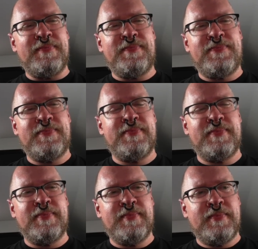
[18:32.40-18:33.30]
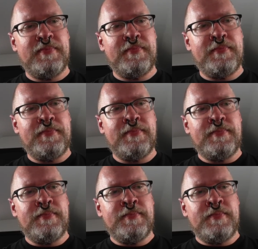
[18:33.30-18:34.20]

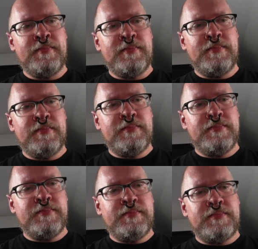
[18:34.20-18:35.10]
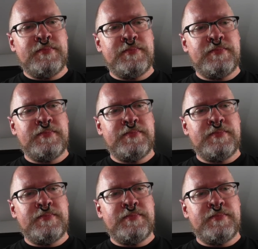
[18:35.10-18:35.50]
Nothing is said.